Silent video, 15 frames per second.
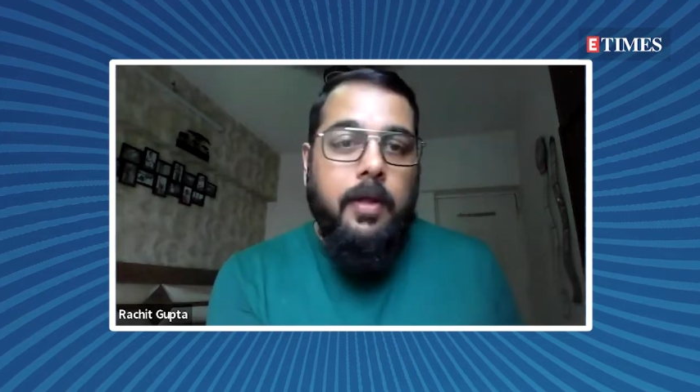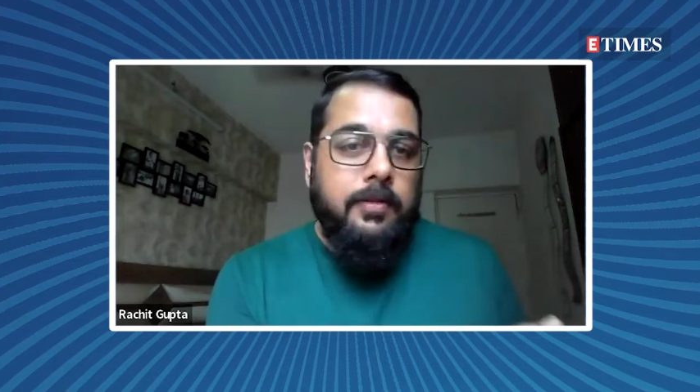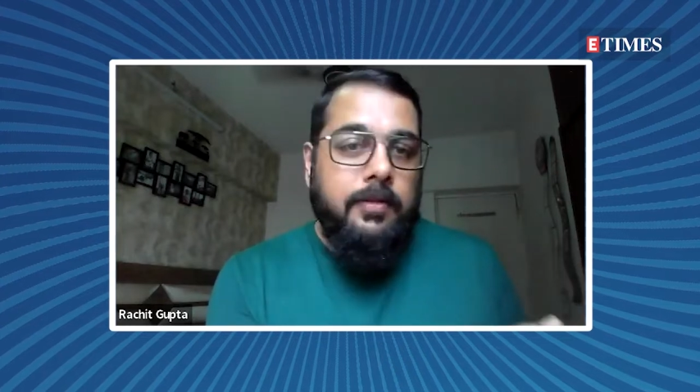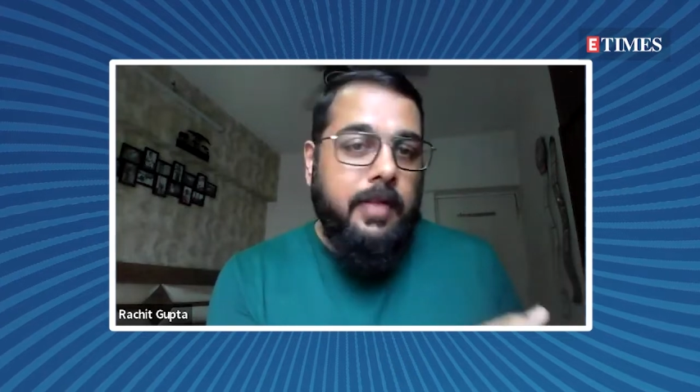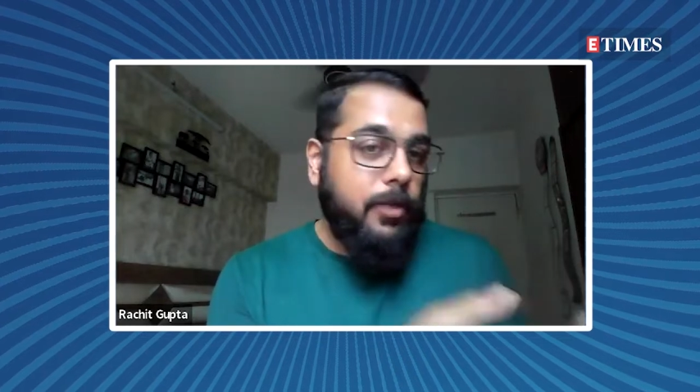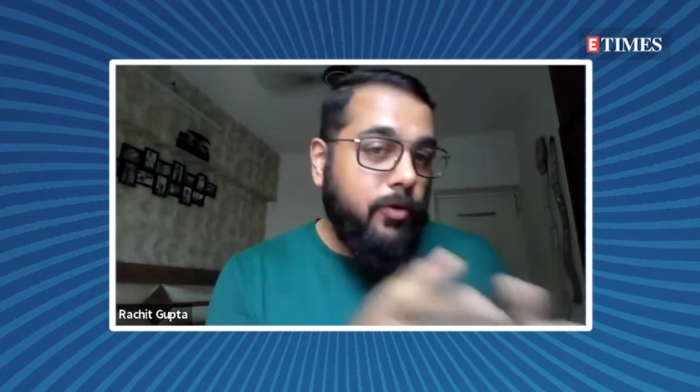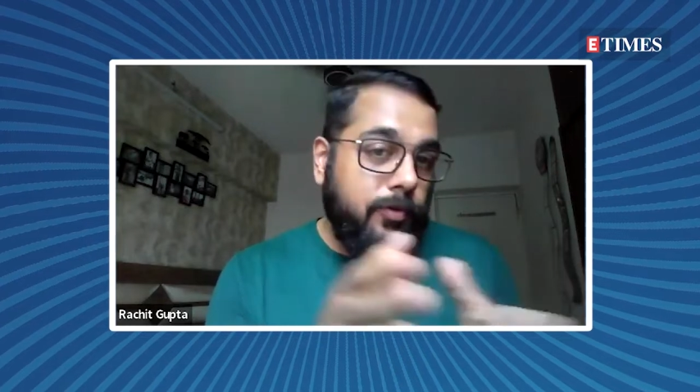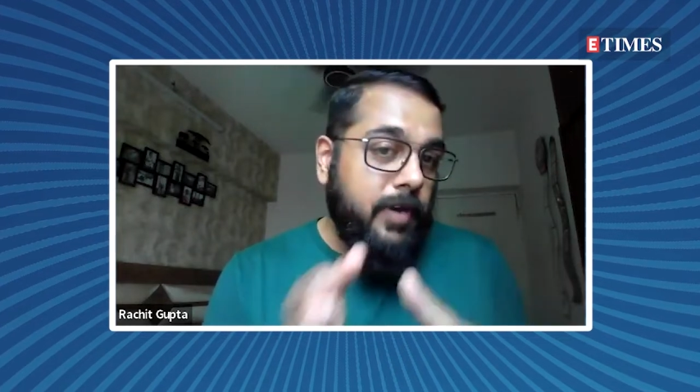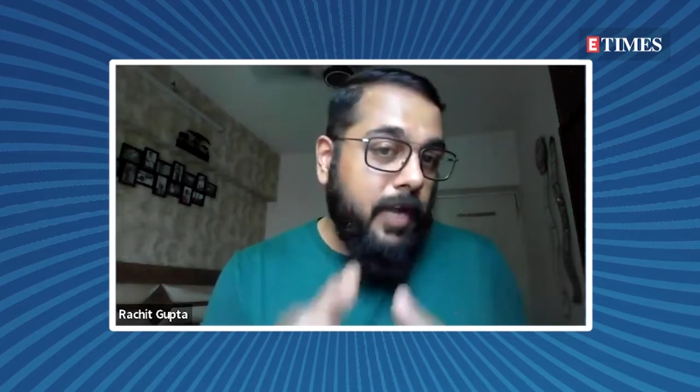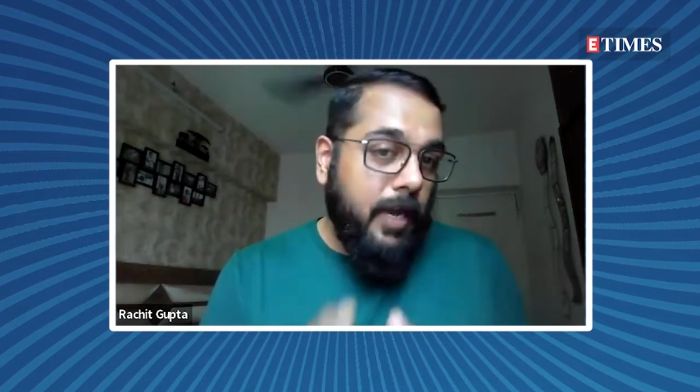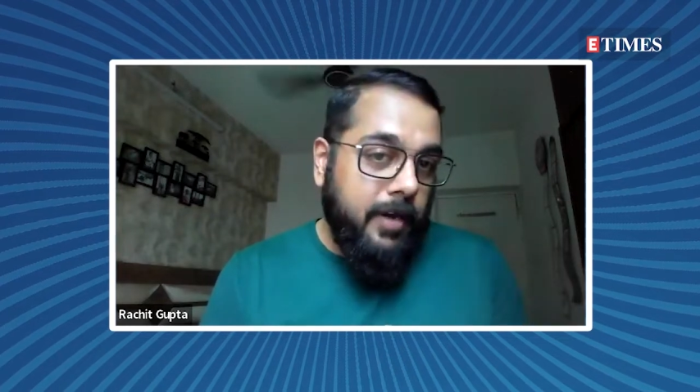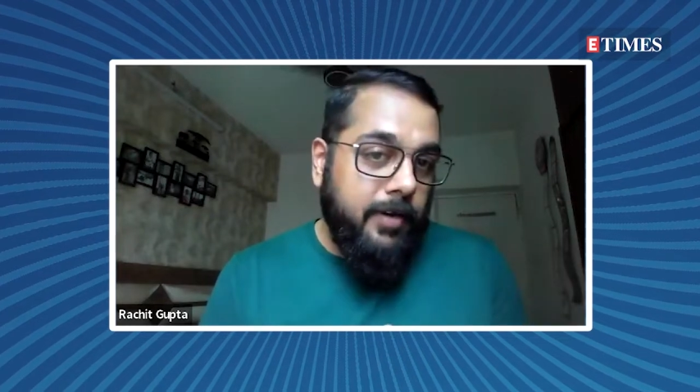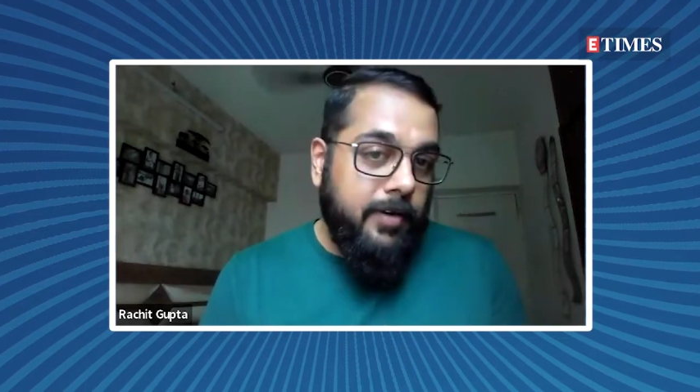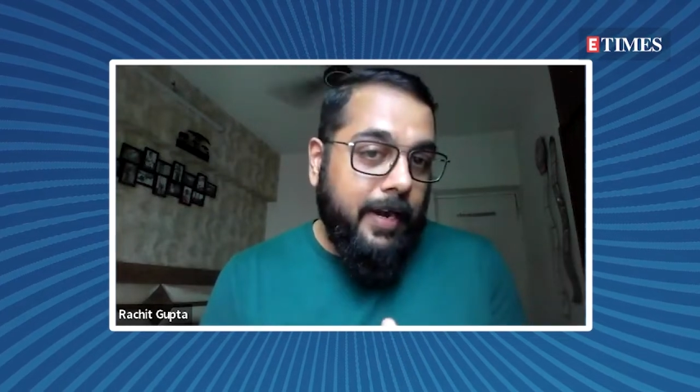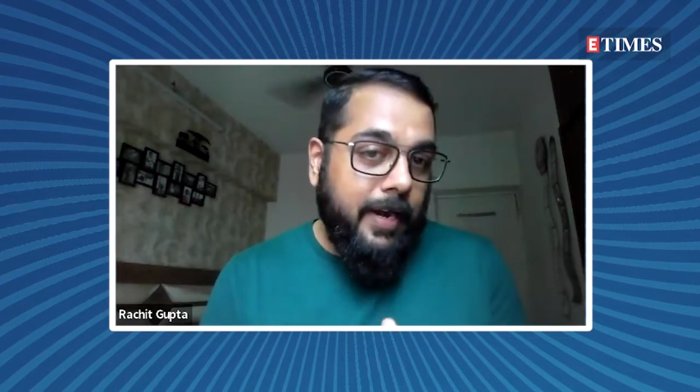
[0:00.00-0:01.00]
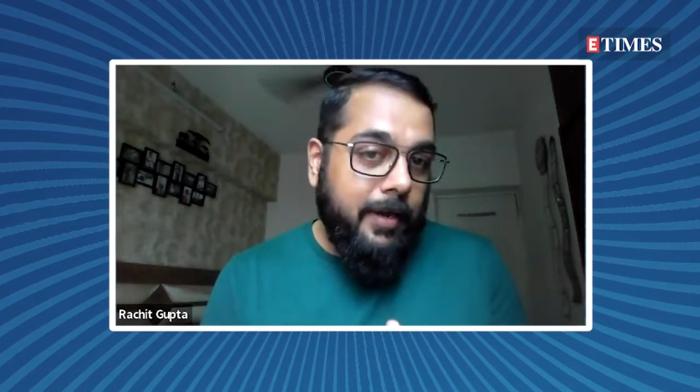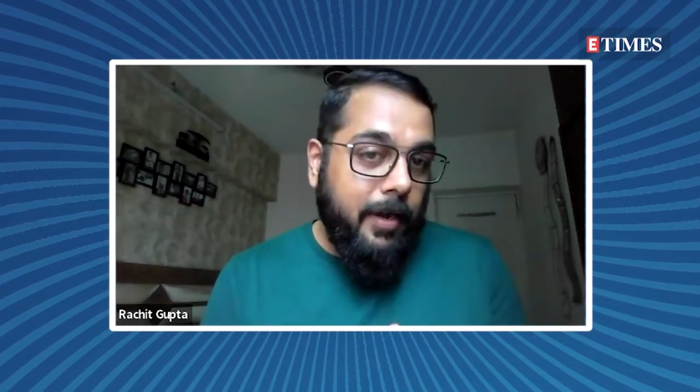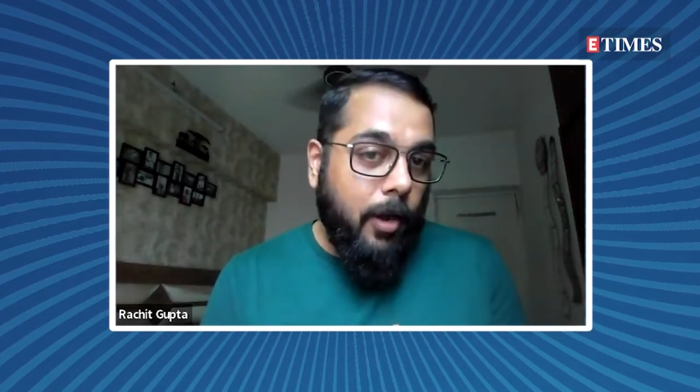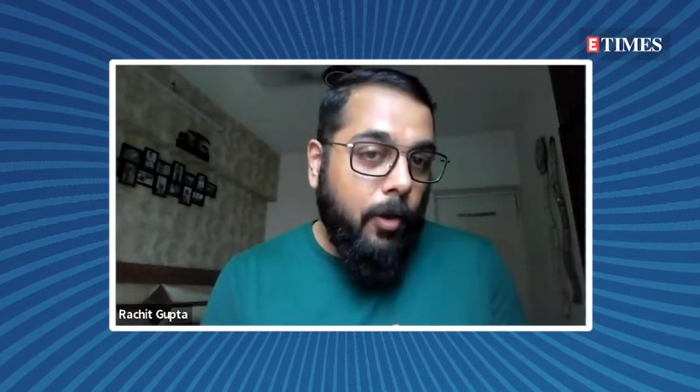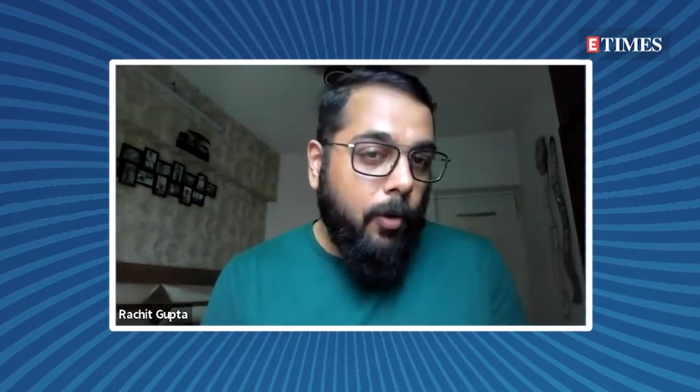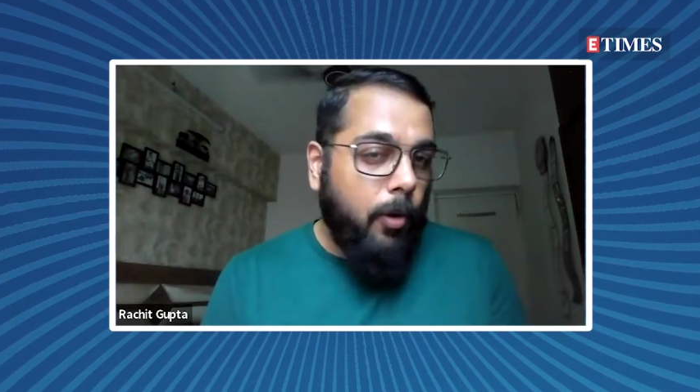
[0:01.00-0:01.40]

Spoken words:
than you've done it right now?